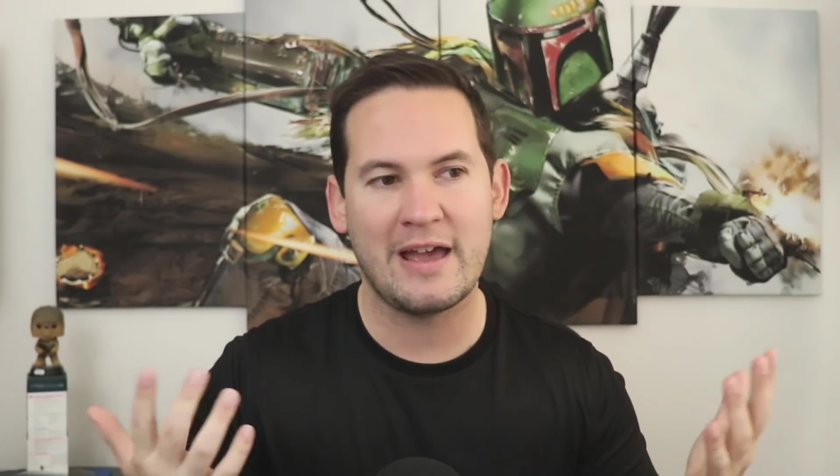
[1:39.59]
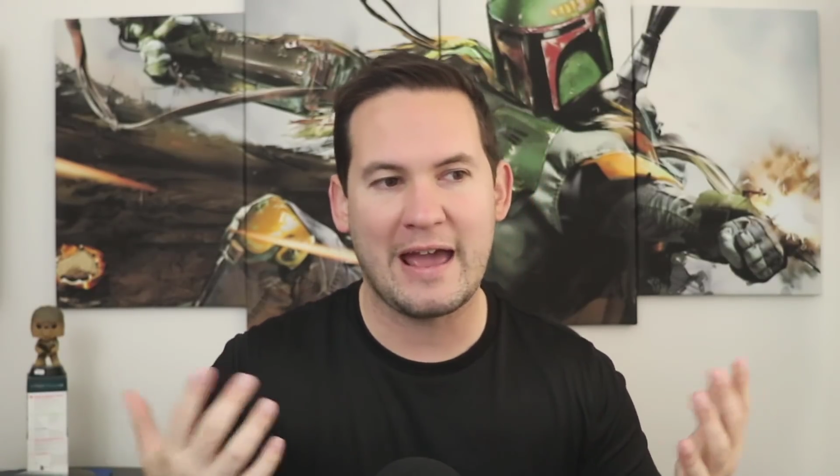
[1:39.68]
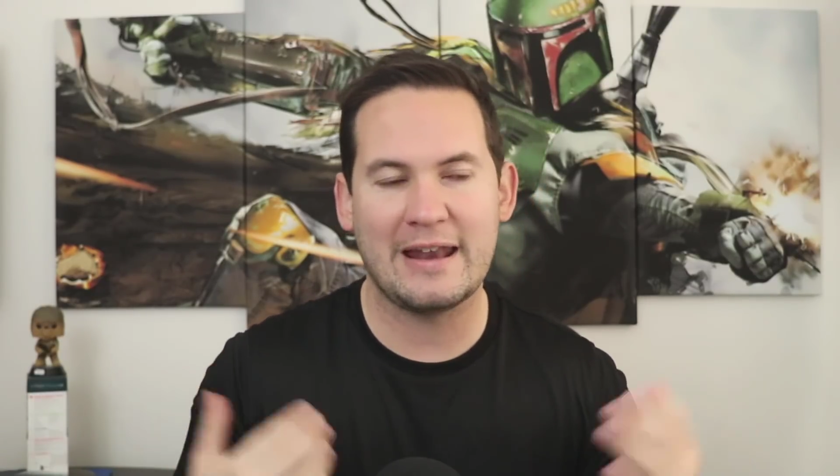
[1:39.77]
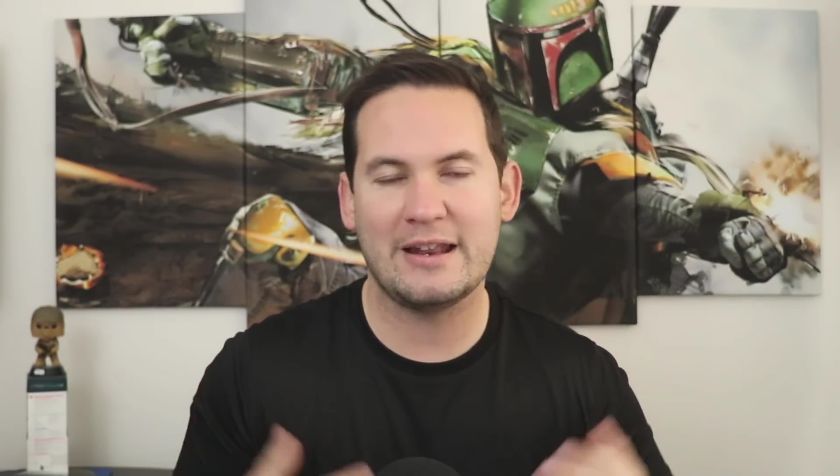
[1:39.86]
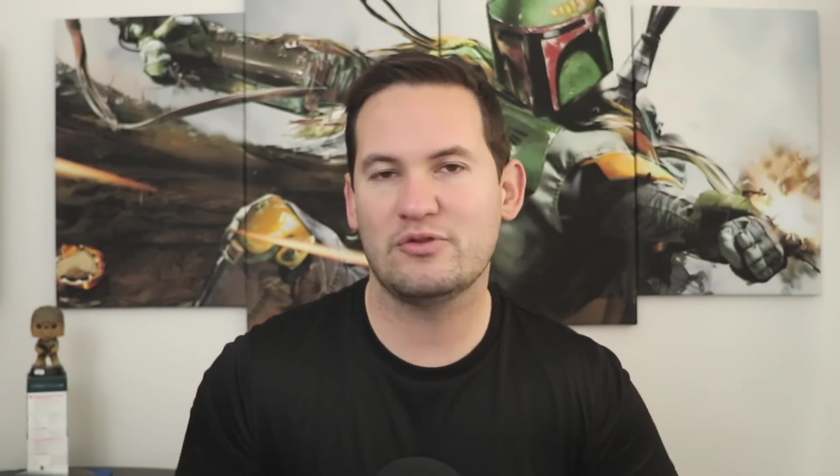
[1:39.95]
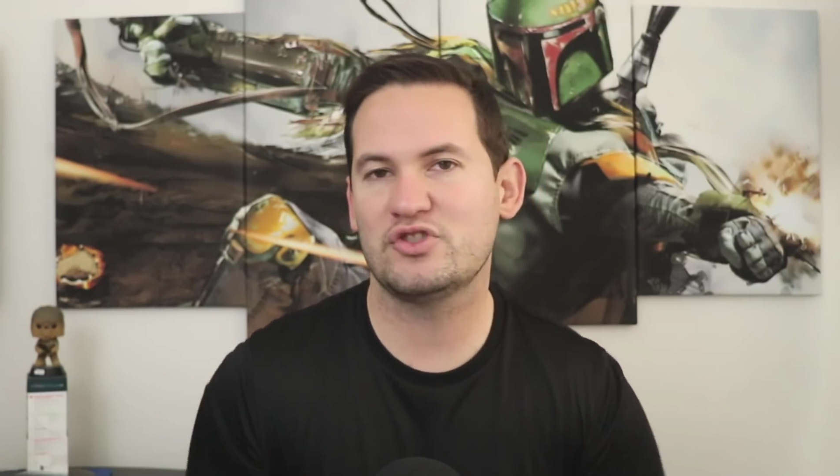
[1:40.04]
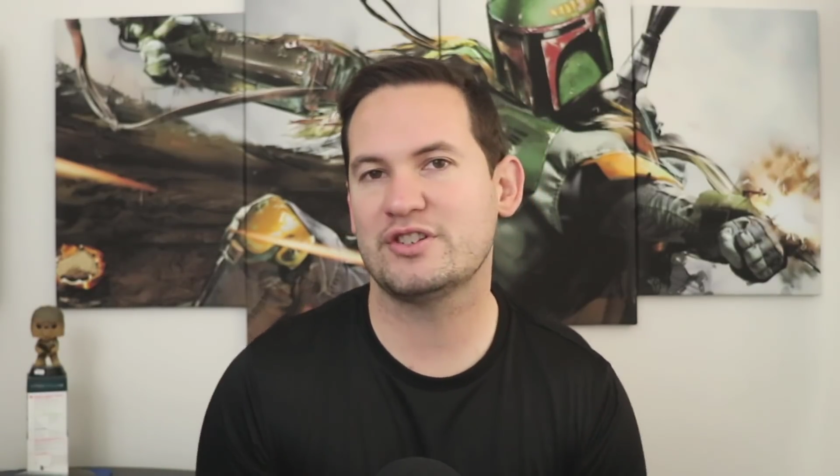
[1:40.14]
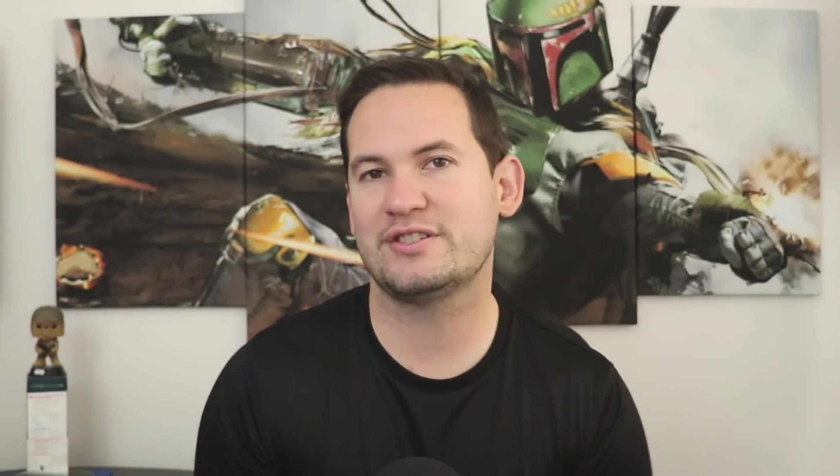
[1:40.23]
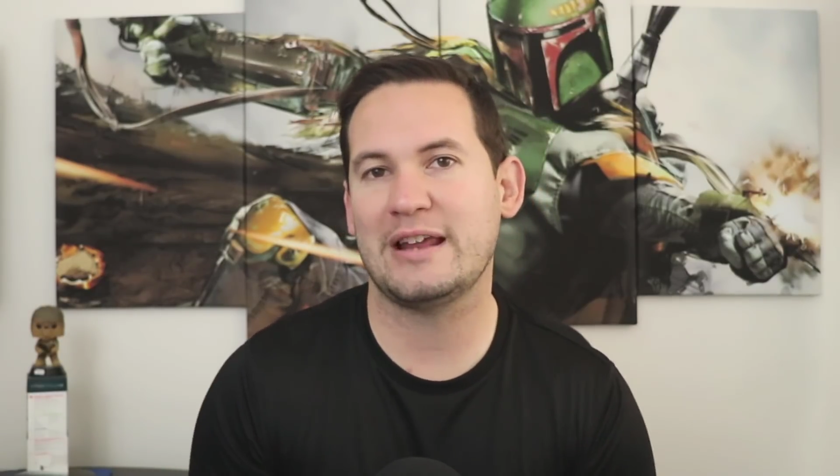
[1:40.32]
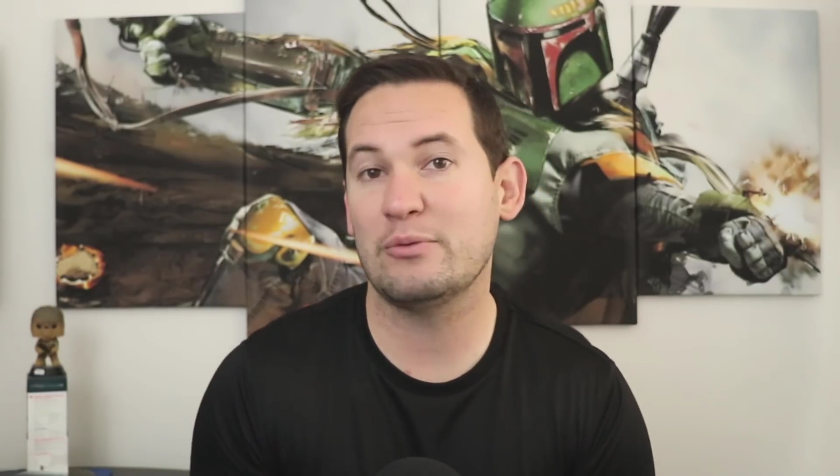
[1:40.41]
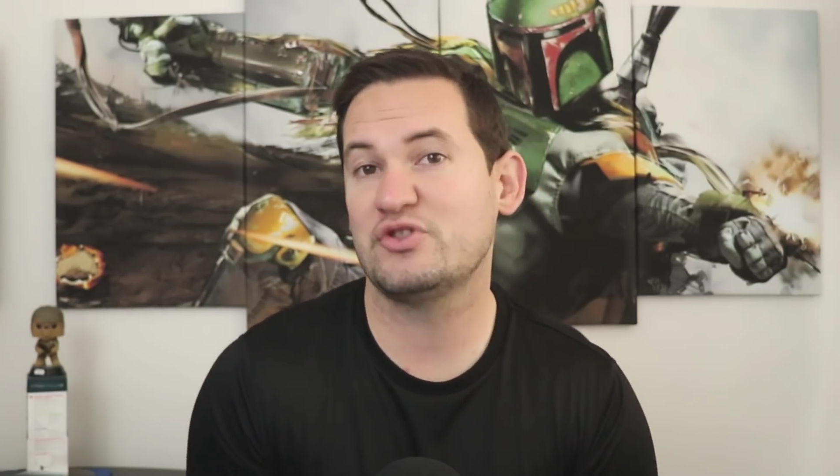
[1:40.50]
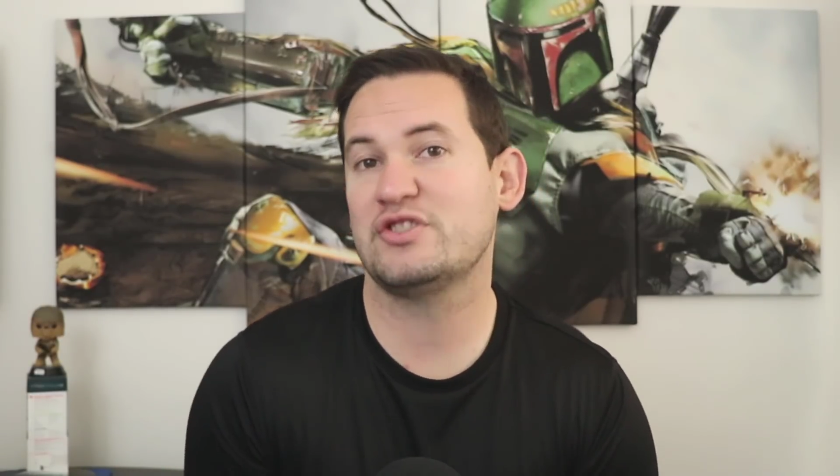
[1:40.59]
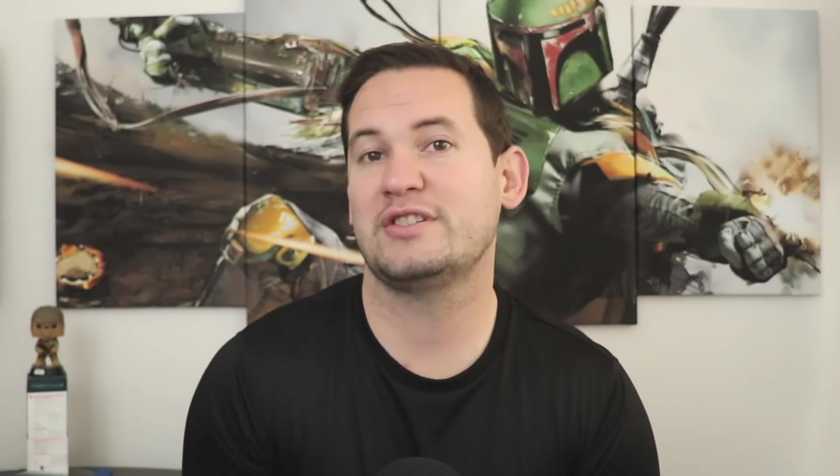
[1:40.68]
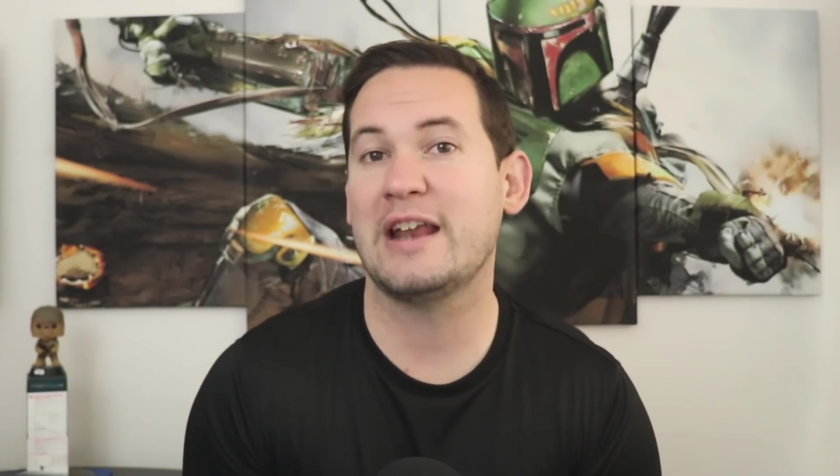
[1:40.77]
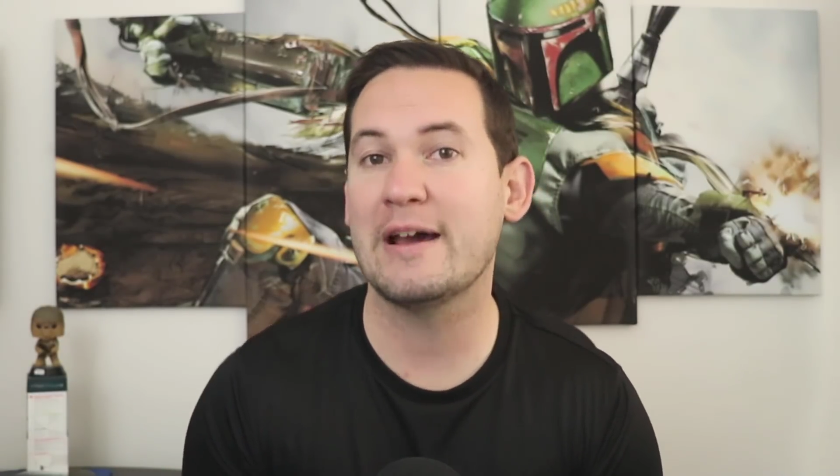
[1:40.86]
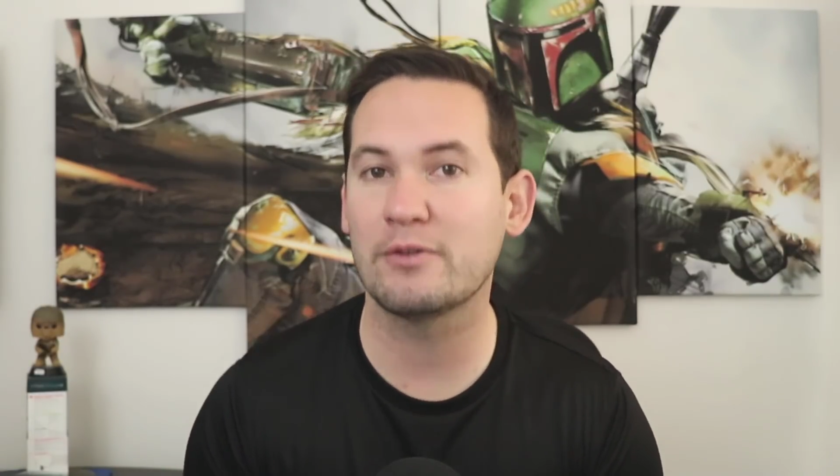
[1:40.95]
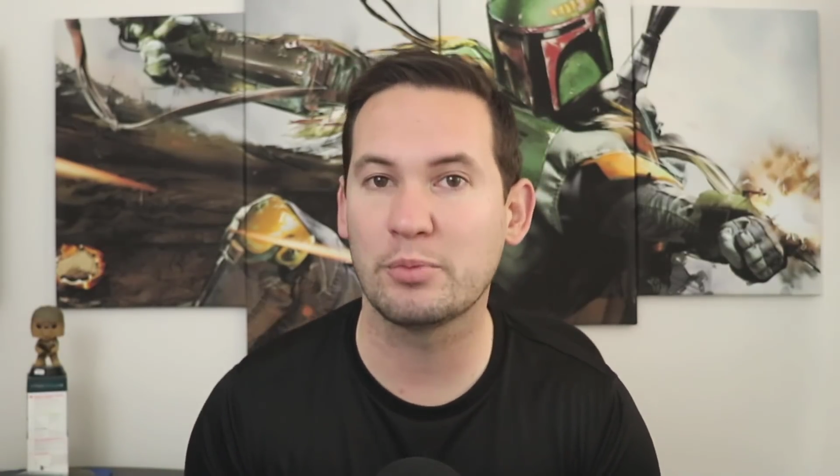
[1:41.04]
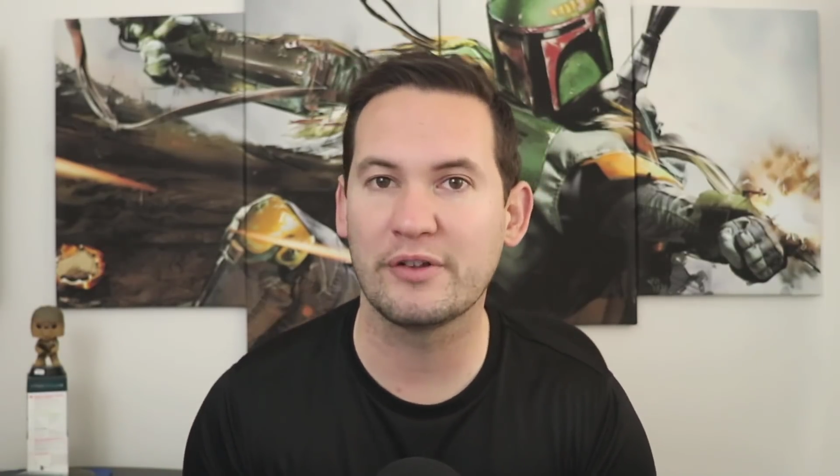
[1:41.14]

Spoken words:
And it was just inevitable